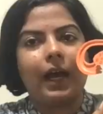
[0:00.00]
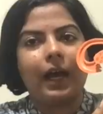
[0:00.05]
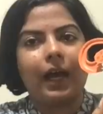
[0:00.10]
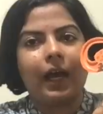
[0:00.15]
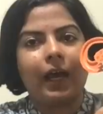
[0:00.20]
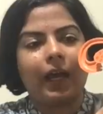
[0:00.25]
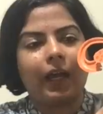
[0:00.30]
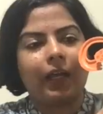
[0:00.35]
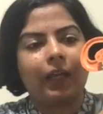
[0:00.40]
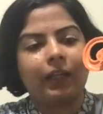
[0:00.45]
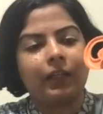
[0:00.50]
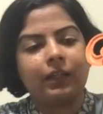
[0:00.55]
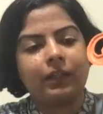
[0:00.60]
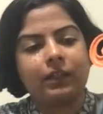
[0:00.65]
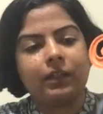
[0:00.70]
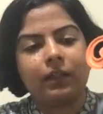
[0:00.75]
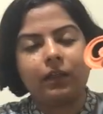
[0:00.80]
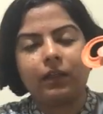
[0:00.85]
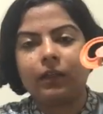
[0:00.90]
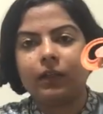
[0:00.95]

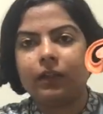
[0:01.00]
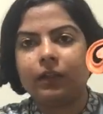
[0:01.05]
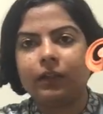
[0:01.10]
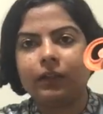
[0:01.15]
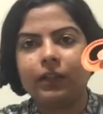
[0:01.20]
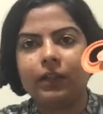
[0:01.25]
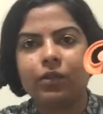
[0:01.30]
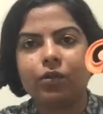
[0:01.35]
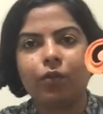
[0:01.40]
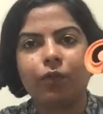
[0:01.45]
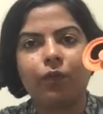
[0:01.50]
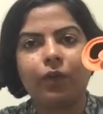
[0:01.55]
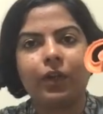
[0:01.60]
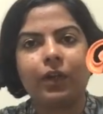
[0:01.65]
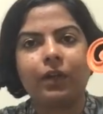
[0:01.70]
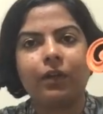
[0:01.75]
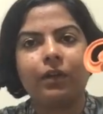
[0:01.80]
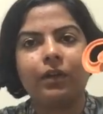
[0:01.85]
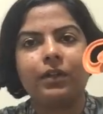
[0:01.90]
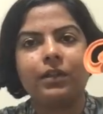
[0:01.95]
and this over
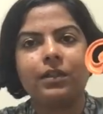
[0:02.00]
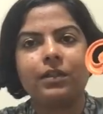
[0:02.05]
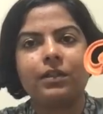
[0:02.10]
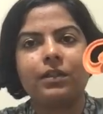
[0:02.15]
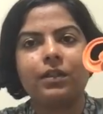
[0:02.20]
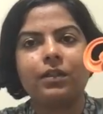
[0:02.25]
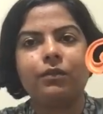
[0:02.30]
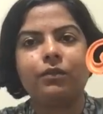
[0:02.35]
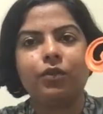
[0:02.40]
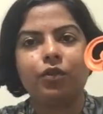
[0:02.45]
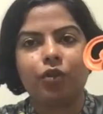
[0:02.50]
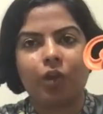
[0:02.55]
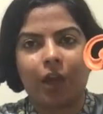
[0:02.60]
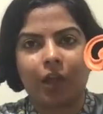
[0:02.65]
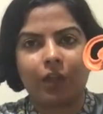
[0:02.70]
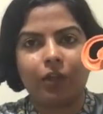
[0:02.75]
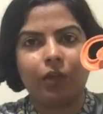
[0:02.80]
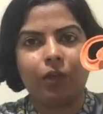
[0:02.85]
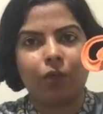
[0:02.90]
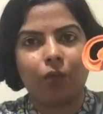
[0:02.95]
here is the
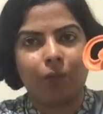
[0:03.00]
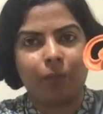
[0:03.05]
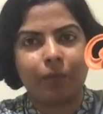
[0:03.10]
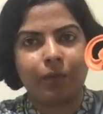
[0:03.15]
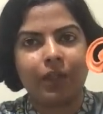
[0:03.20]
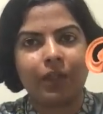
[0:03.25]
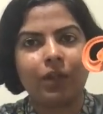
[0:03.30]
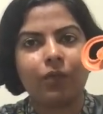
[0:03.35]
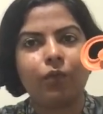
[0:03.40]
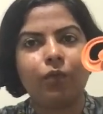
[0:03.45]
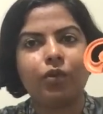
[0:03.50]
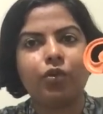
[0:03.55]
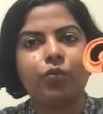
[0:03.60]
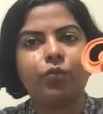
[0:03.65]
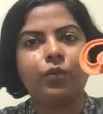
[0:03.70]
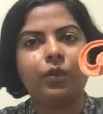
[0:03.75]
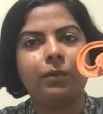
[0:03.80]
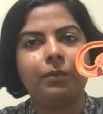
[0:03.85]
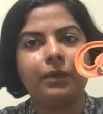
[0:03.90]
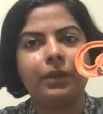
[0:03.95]
vaginal opening, which
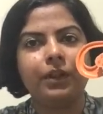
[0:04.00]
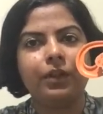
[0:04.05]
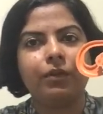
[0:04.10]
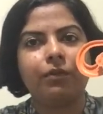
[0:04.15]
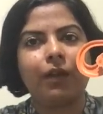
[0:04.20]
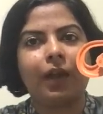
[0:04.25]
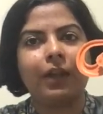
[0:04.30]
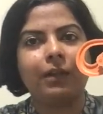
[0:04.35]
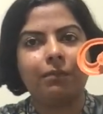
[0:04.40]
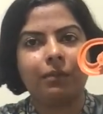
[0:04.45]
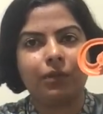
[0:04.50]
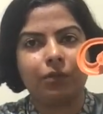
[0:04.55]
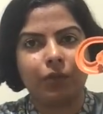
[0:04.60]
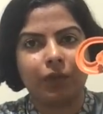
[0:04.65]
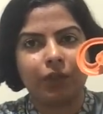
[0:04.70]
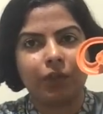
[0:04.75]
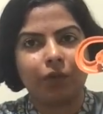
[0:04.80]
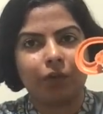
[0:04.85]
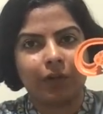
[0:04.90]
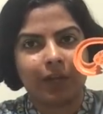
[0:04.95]
will be right
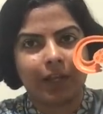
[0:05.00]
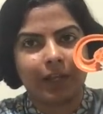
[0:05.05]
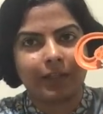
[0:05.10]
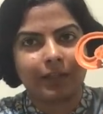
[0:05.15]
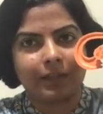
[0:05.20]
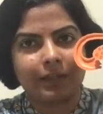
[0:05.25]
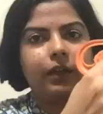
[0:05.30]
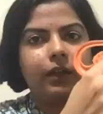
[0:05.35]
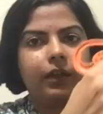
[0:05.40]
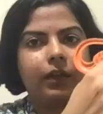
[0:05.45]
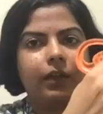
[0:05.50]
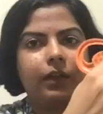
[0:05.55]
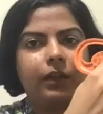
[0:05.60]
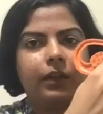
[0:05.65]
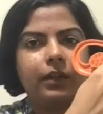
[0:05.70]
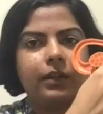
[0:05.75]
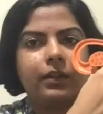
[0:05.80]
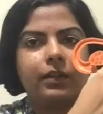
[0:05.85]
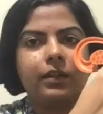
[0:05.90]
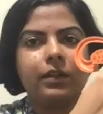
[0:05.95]
between your legs.
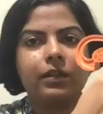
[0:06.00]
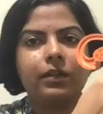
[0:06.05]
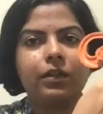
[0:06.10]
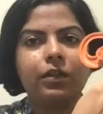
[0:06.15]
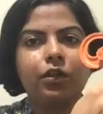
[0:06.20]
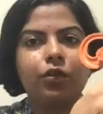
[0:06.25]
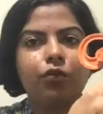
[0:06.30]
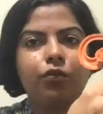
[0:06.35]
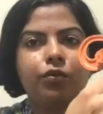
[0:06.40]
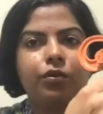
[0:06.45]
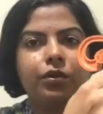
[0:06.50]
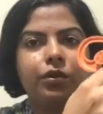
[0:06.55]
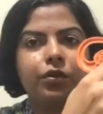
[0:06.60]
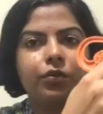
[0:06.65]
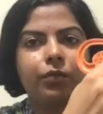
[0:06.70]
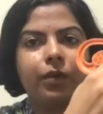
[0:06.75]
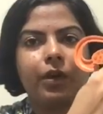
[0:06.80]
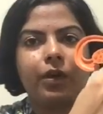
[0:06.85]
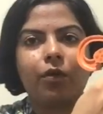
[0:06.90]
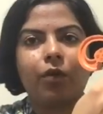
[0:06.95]
This is the uterus
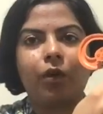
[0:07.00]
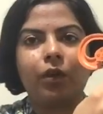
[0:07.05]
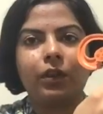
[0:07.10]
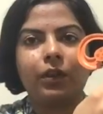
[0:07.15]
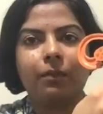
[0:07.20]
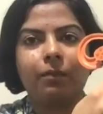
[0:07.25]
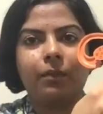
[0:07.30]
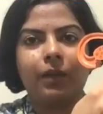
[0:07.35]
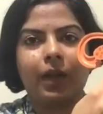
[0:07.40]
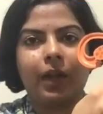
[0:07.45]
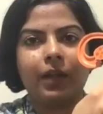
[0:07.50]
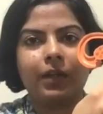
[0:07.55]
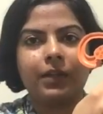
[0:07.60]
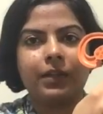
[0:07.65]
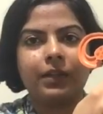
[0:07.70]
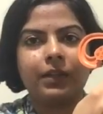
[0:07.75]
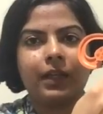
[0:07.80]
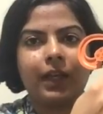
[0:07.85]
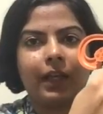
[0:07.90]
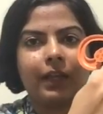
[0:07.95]
where all the
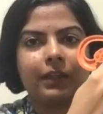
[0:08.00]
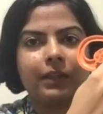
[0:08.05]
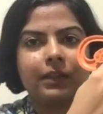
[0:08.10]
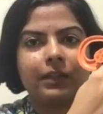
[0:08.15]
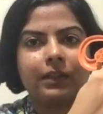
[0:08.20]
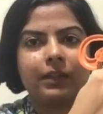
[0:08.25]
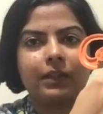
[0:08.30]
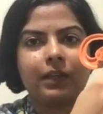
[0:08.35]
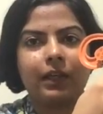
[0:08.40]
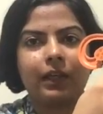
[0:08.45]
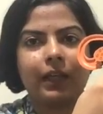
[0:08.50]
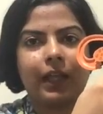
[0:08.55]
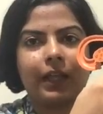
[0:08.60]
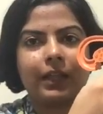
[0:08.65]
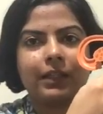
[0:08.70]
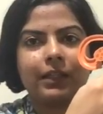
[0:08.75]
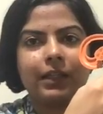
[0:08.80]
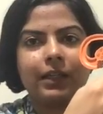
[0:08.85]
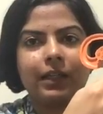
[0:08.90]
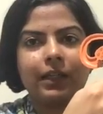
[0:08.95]
blood gets
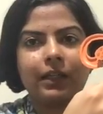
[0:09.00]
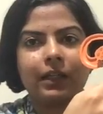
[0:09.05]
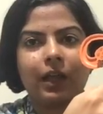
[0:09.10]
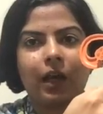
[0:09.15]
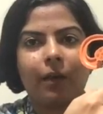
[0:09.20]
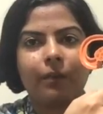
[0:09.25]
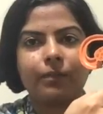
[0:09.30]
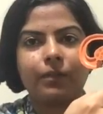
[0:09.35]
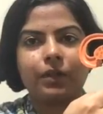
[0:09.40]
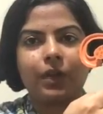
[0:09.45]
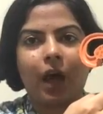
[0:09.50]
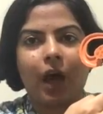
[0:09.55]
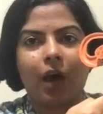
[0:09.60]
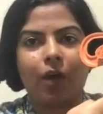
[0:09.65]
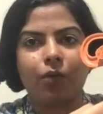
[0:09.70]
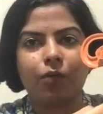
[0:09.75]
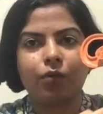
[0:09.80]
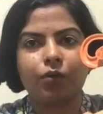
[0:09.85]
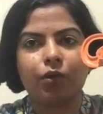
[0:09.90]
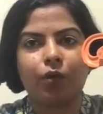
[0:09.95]
collected and comes
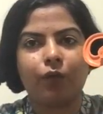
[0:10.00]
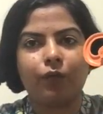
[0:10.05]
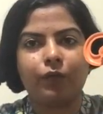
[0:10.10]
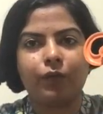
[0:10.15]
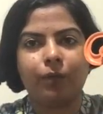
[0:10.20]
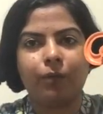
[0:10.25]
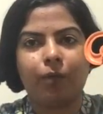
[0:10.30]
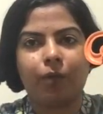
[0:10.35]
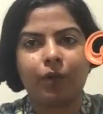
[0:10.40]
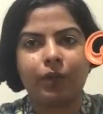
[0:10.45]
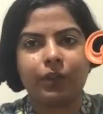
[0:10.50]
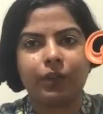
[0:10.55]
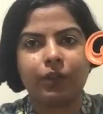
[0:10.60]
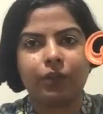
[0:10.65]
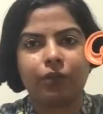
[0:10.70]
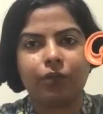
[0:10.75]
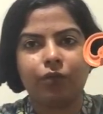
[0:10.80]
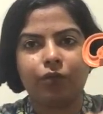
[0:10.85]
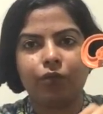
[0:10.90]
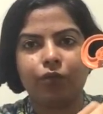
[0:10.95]
out of the
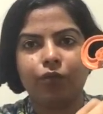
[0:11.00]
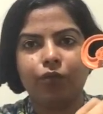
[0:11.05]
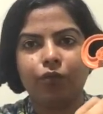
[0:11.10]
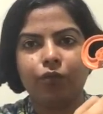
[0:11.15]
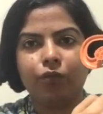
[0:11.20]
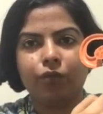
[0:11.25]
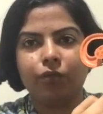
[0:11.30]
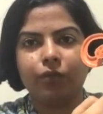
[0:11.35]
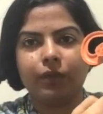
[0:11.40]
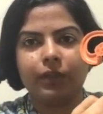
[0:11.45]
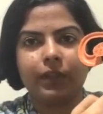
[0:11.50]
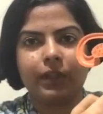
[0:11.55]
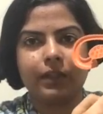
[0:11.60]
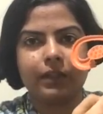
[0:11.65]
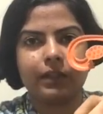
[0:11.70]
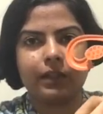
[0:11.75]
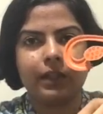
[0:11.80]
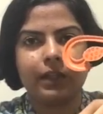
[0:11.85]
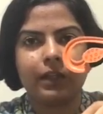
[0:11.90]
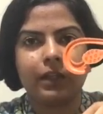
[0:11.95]
body through
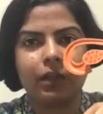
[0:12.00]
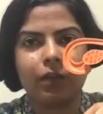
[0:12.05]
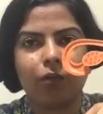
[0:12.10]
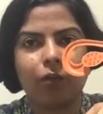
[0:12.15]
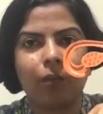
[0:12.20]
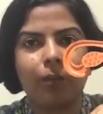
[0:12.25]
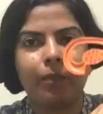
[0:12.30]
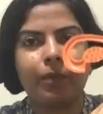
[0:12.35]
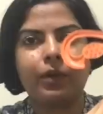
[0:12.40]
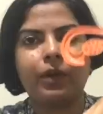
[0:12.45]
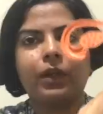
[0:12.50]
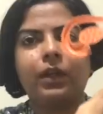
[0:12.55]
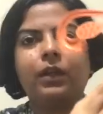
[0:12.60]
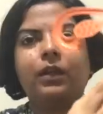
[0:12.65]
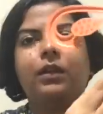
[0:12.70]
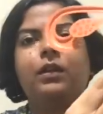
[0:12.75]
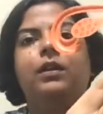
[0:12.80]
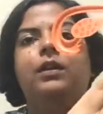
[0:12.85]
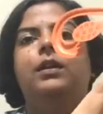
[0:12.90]
this little opening